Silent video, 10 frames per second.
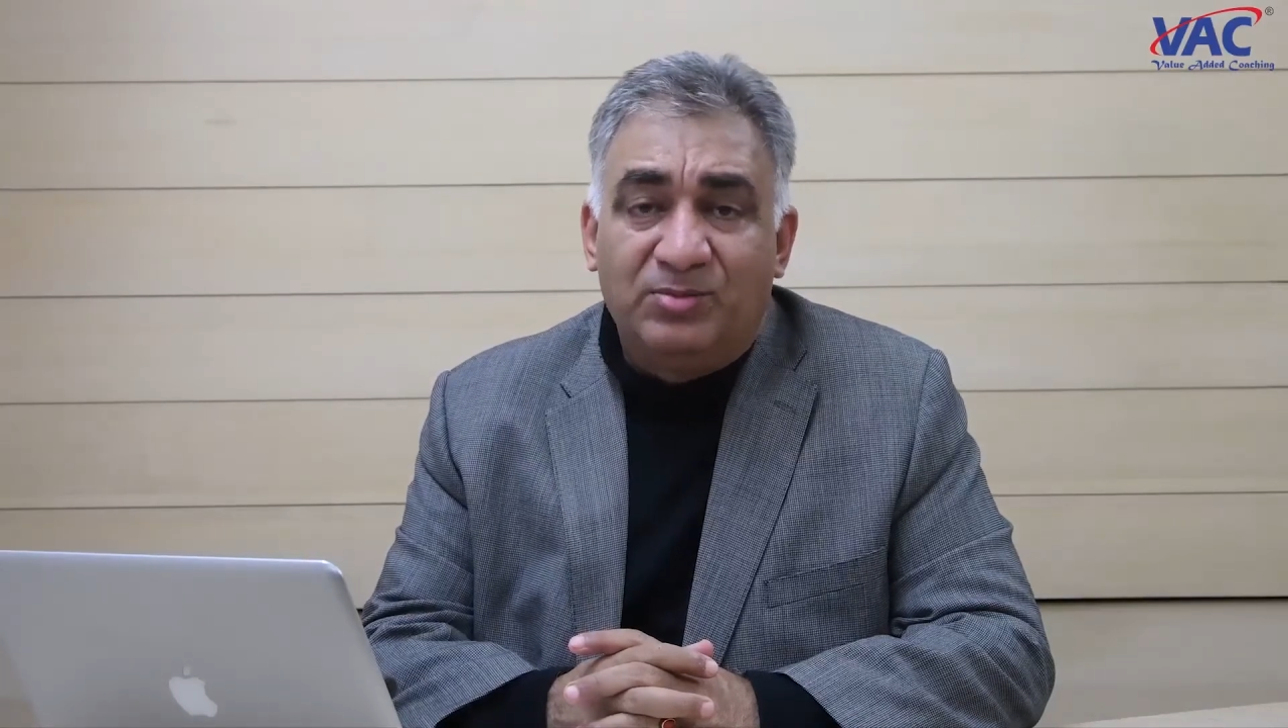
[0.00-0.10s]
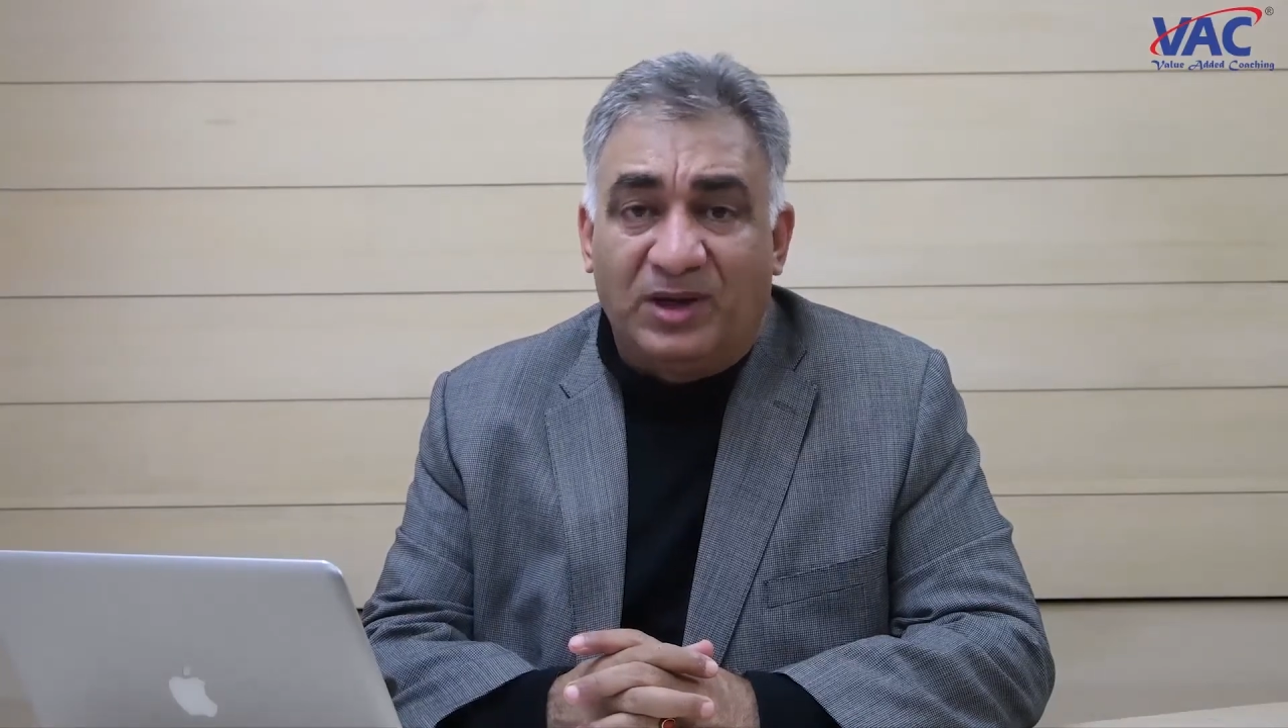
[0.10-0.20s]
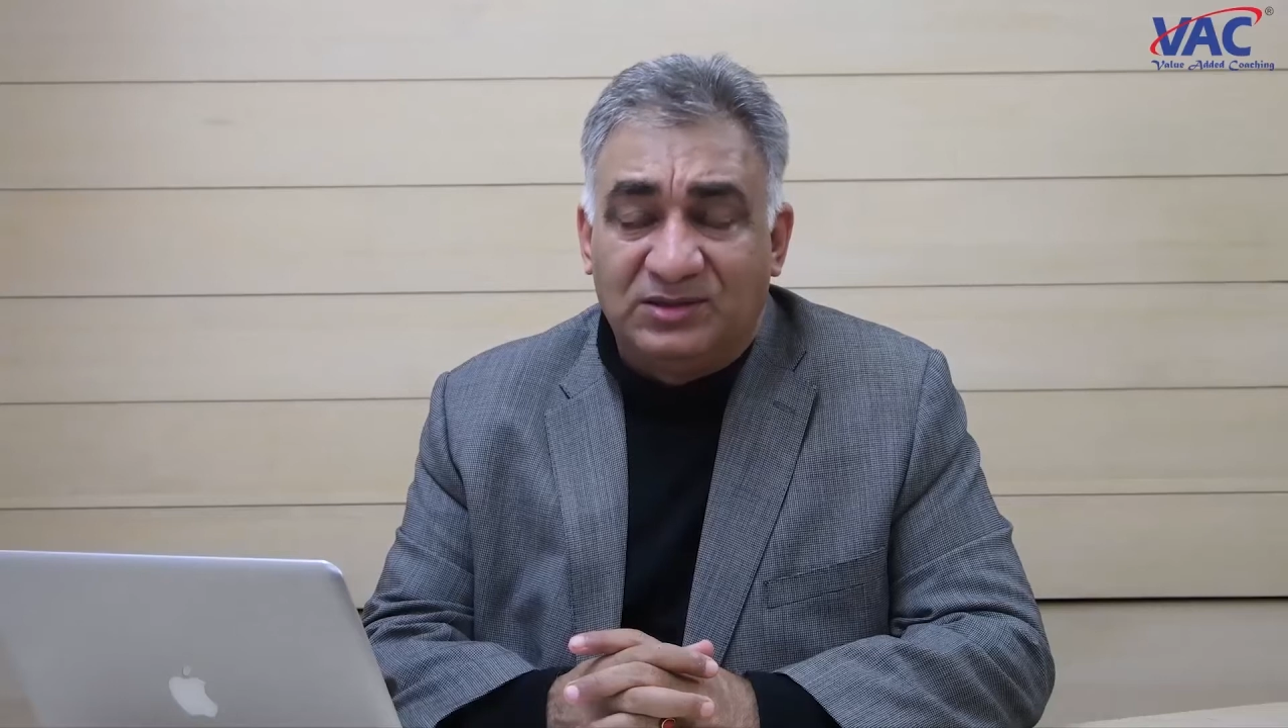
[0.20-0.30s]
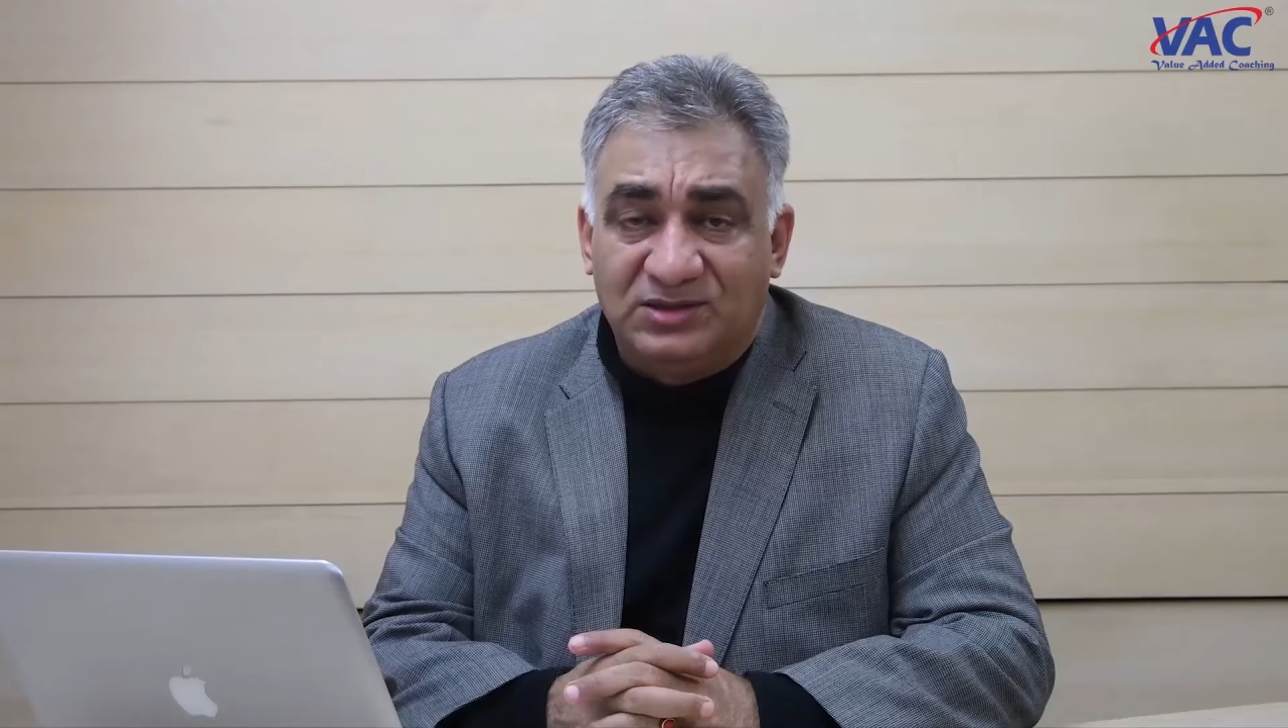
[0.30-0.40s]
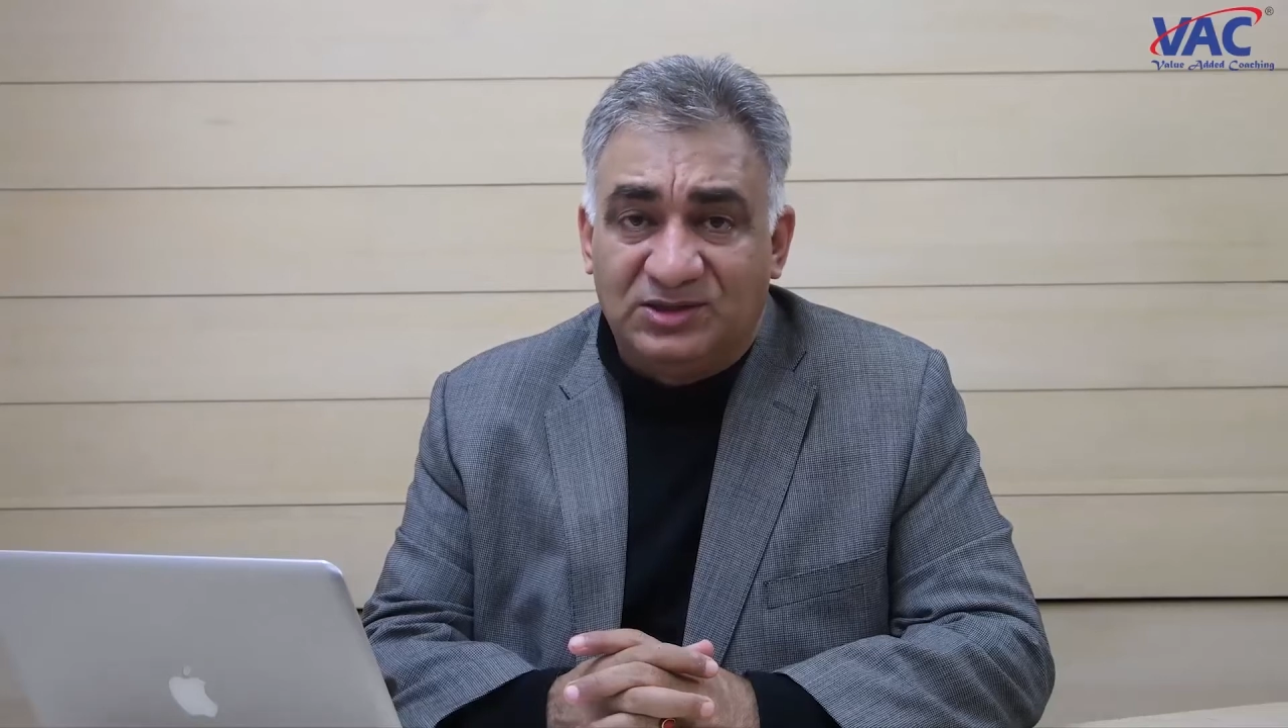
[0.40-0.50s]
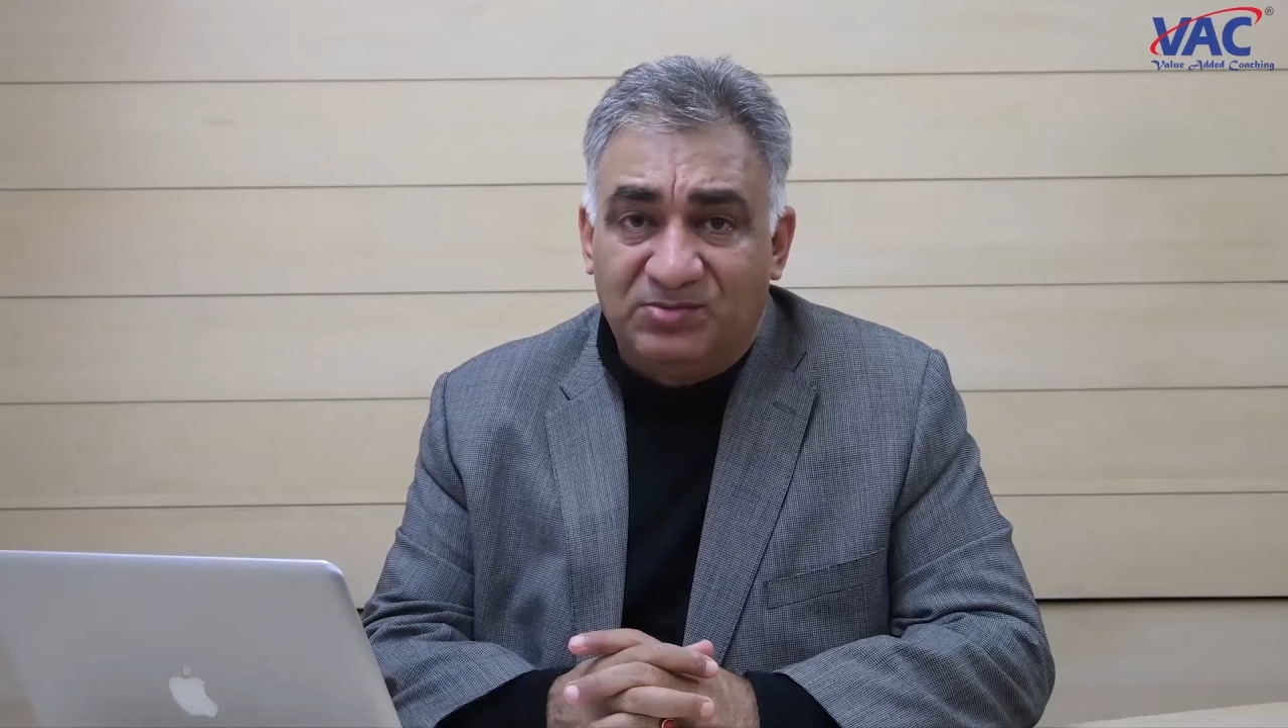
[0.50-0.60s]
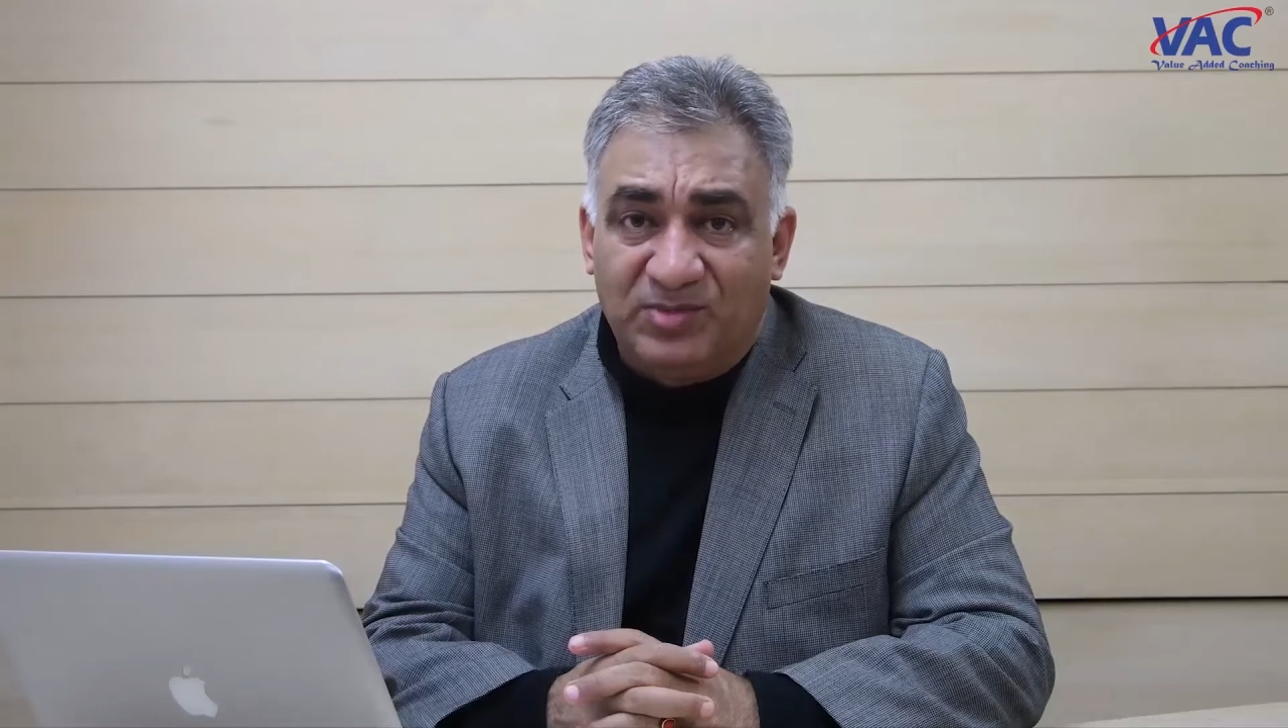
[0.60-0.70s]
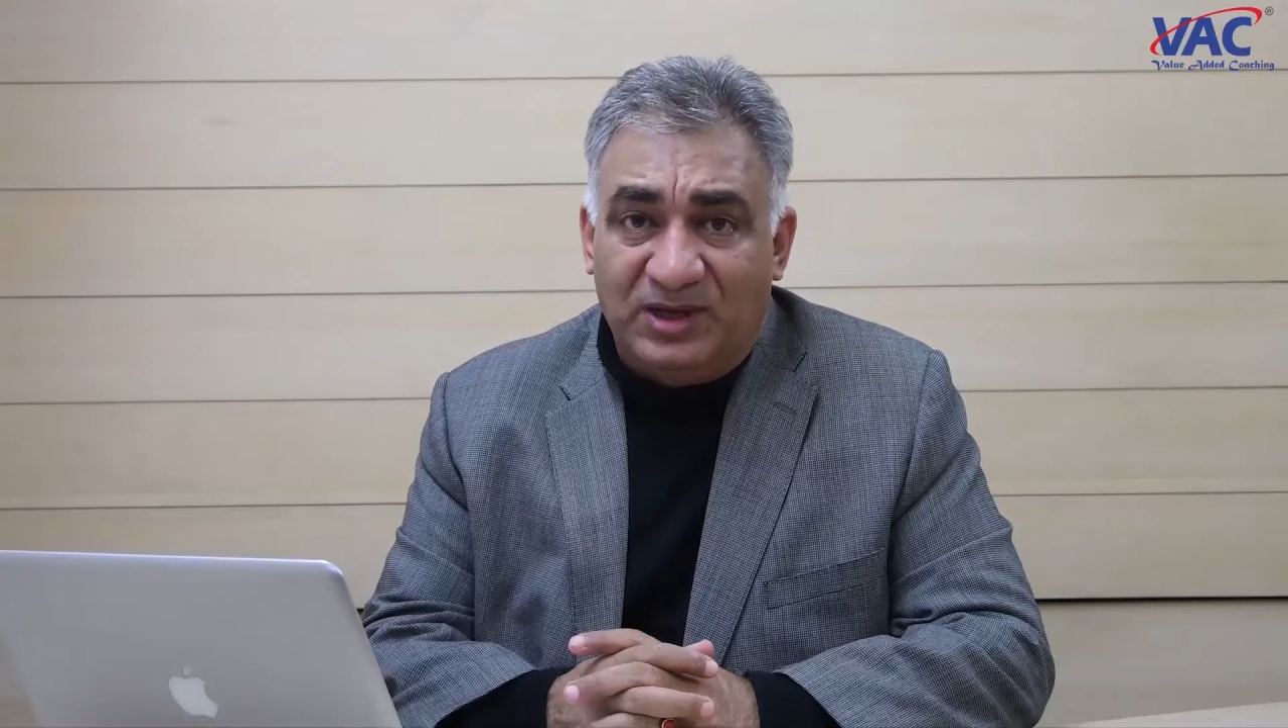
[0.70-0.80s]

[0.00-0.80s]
partnership